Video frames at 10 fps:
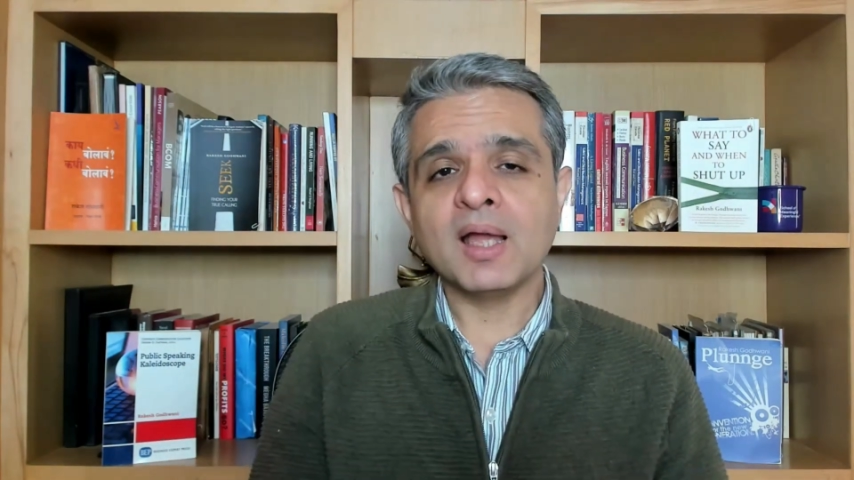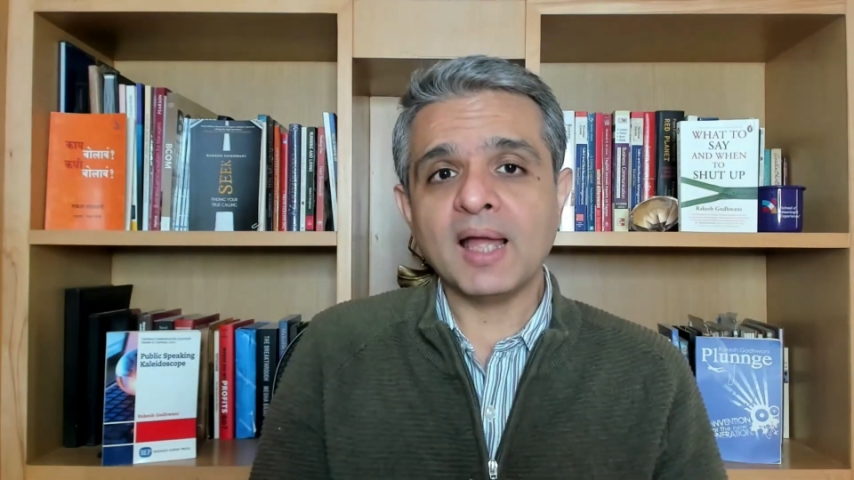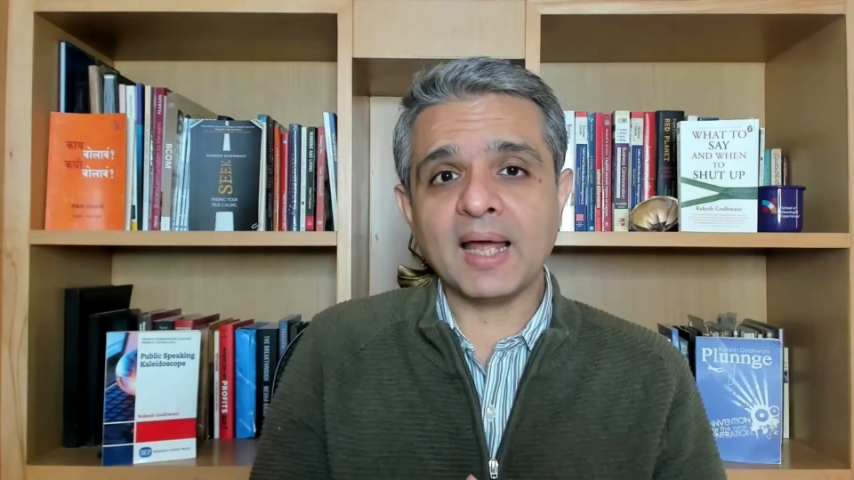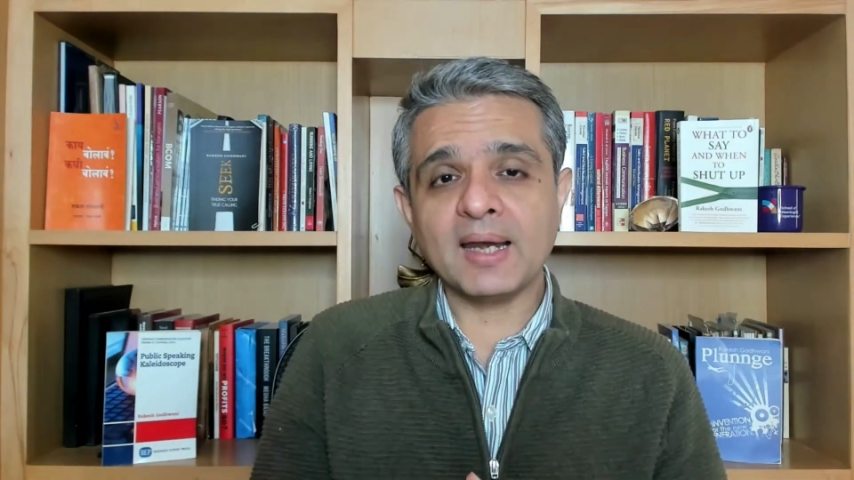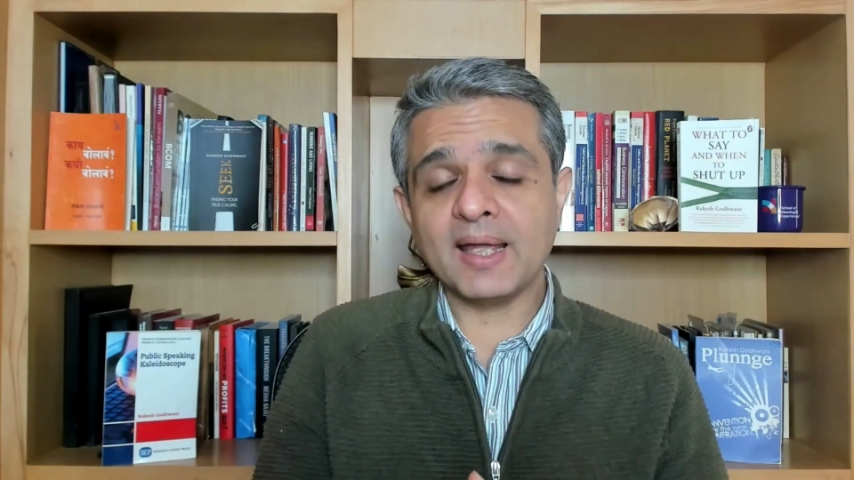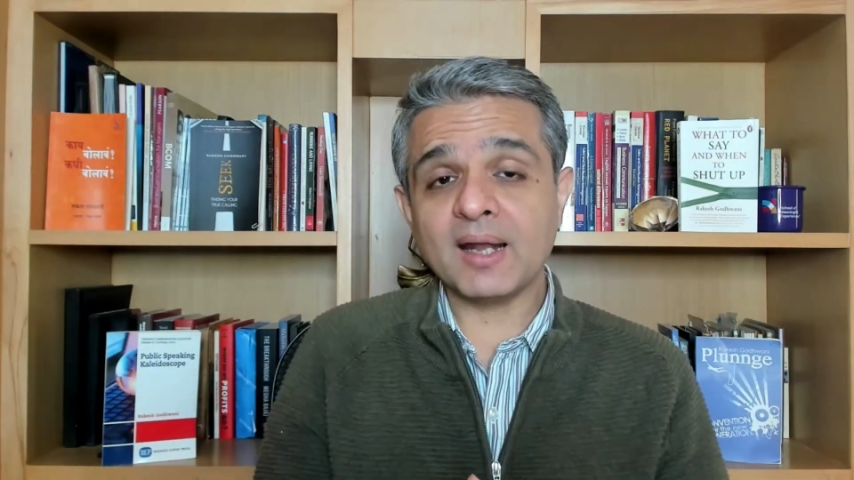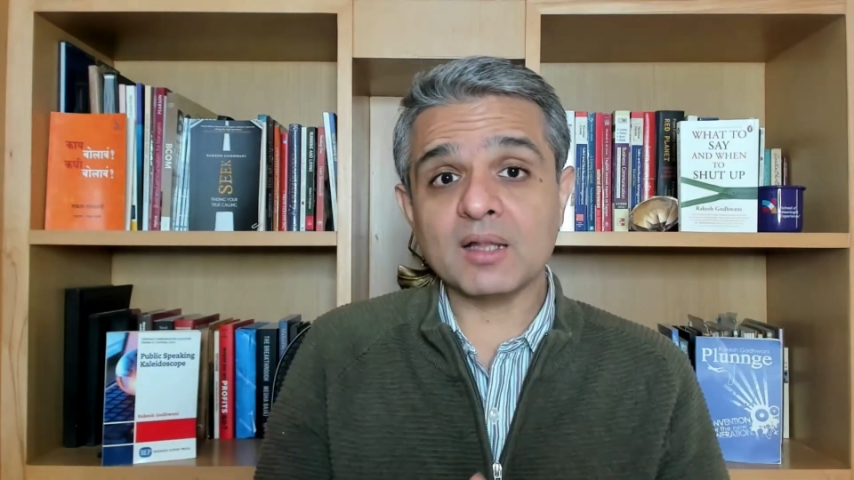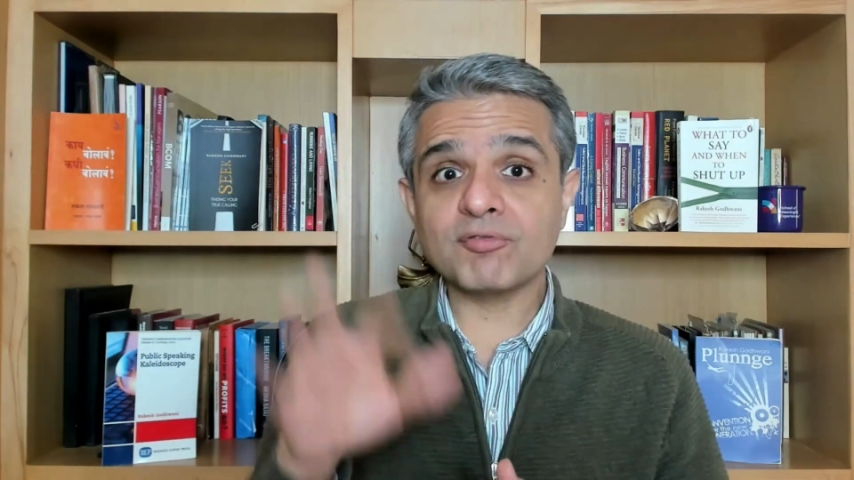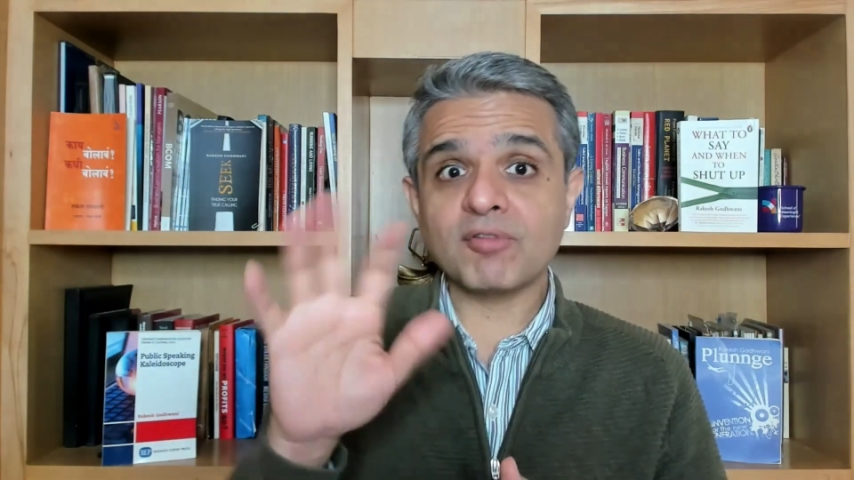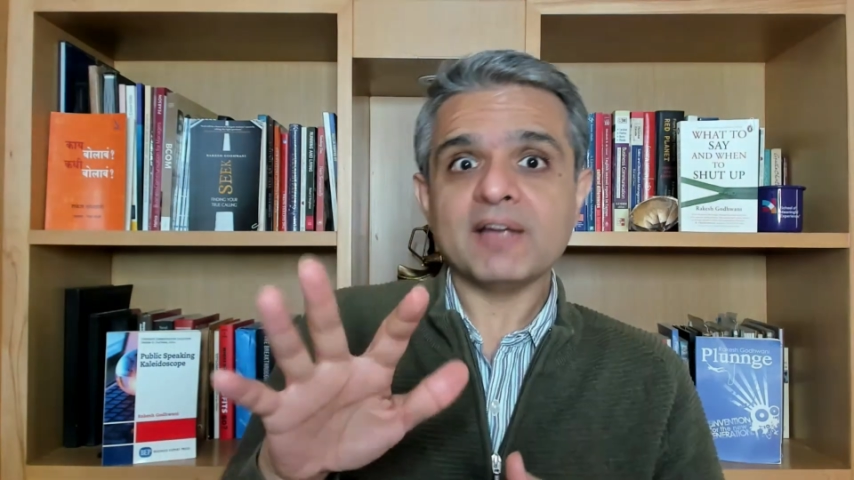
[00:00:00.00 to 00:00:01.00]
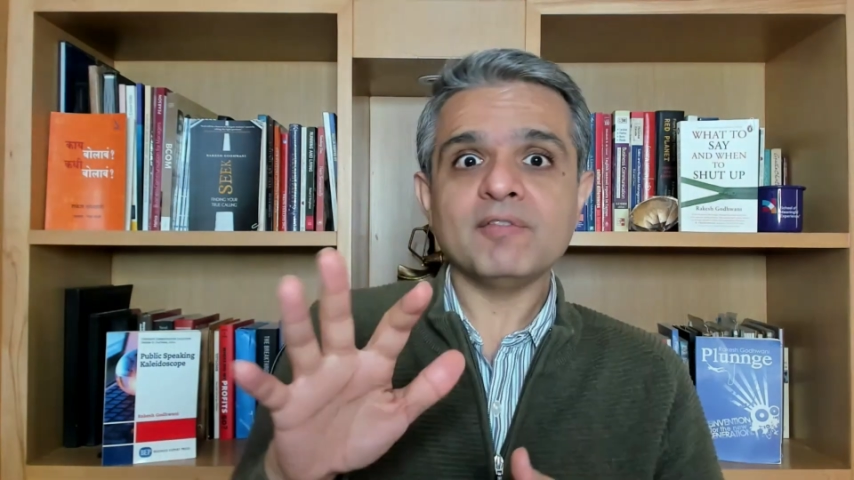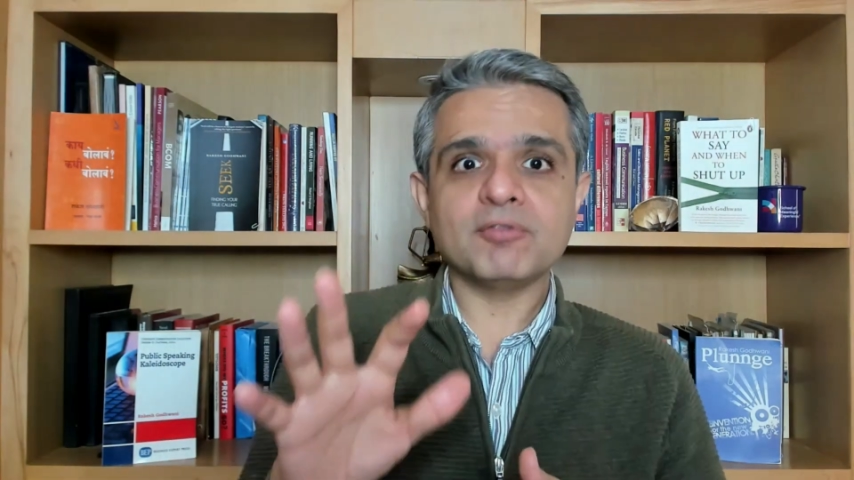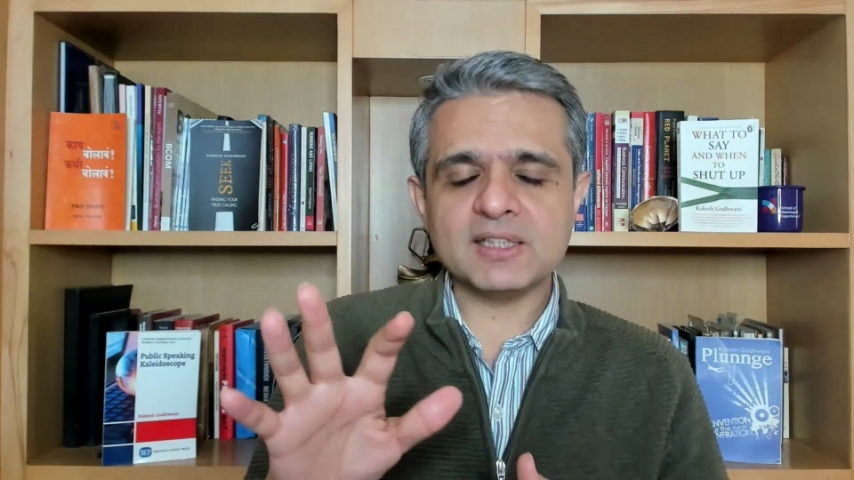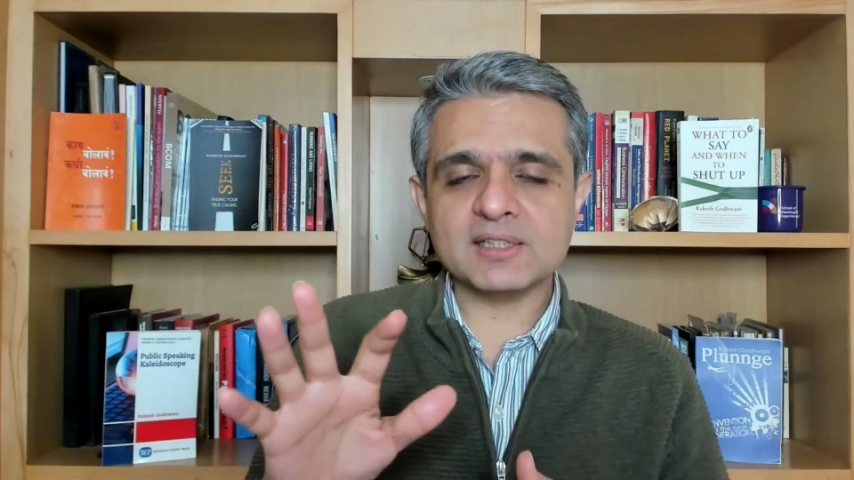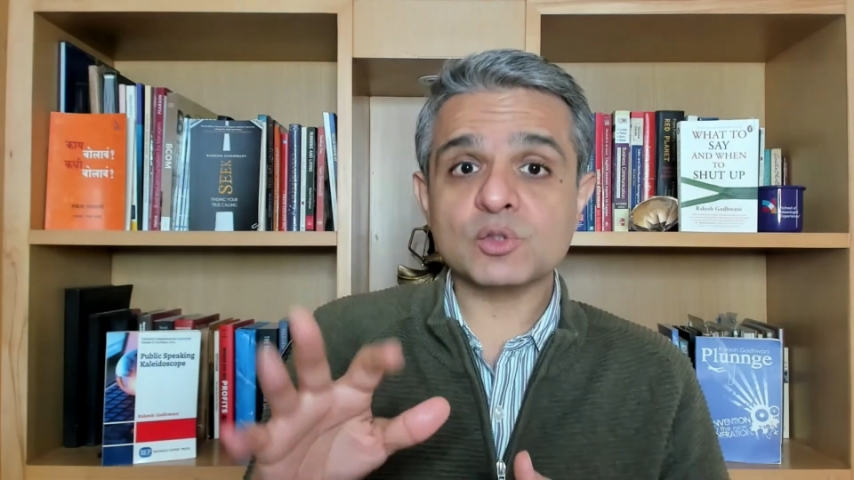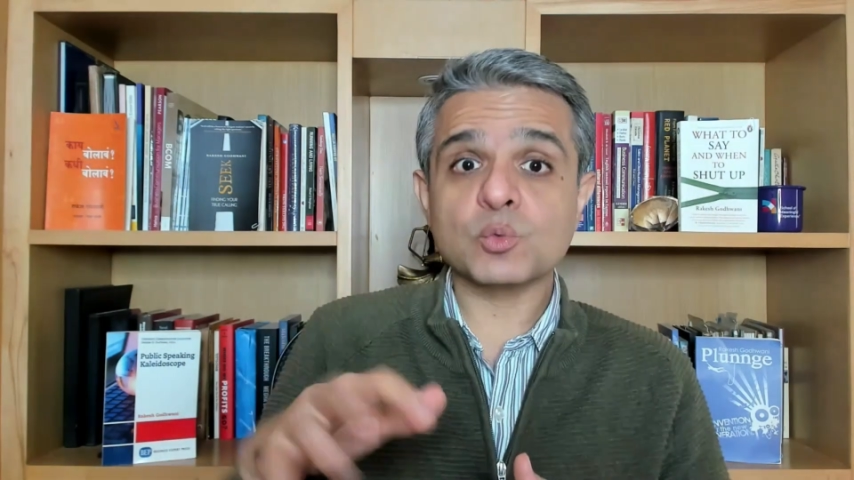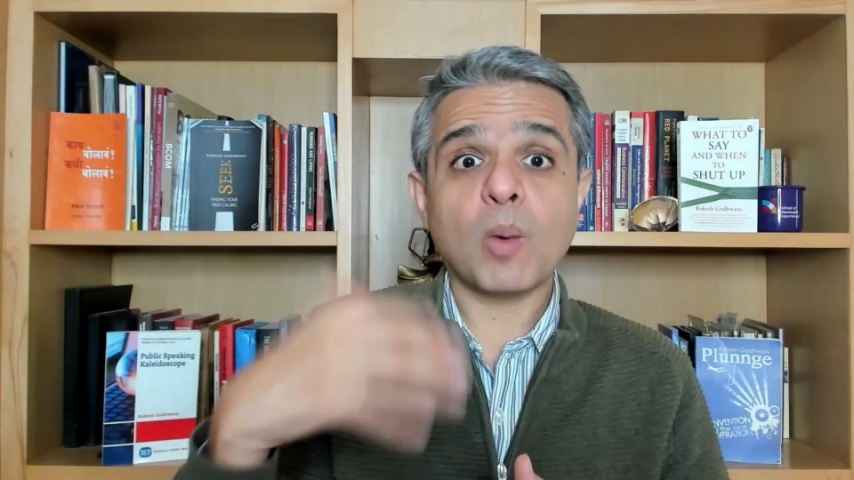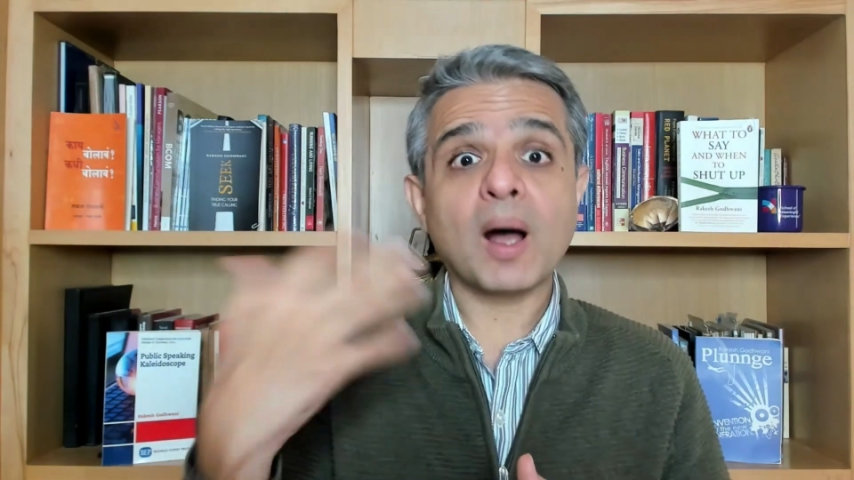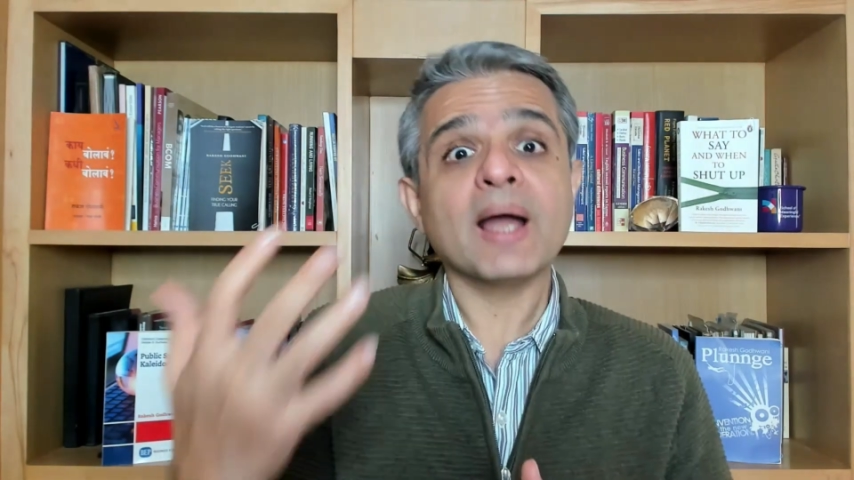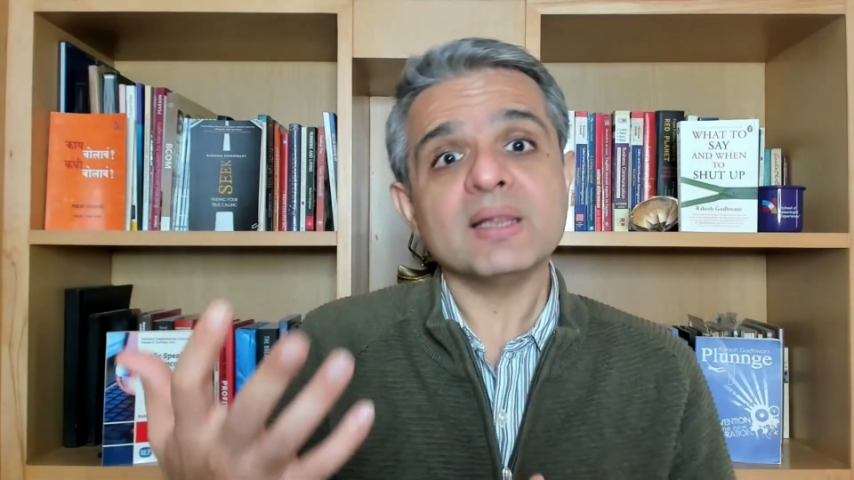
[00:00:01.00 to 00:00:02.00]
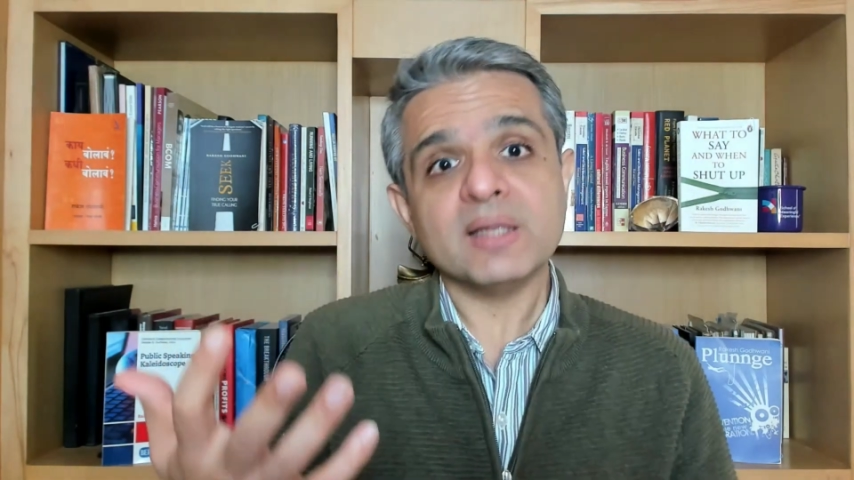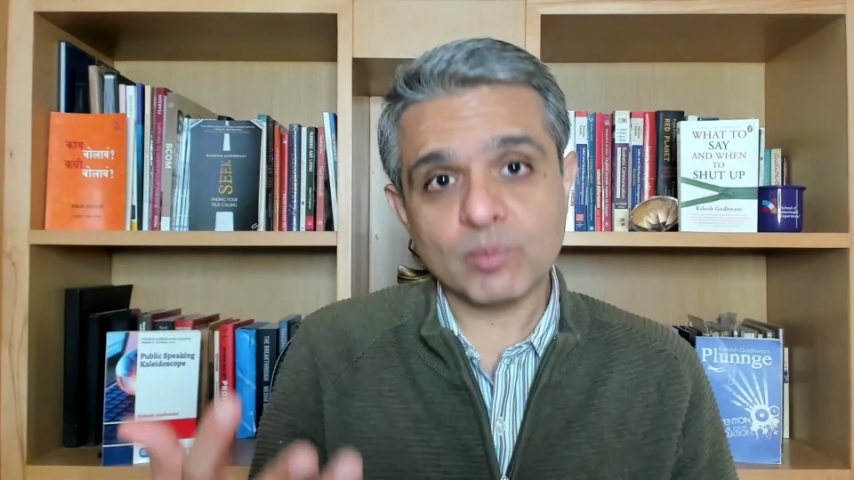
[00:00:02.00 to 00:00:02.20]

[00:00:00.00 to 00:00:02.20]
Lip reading: And here are the 5 reasons why they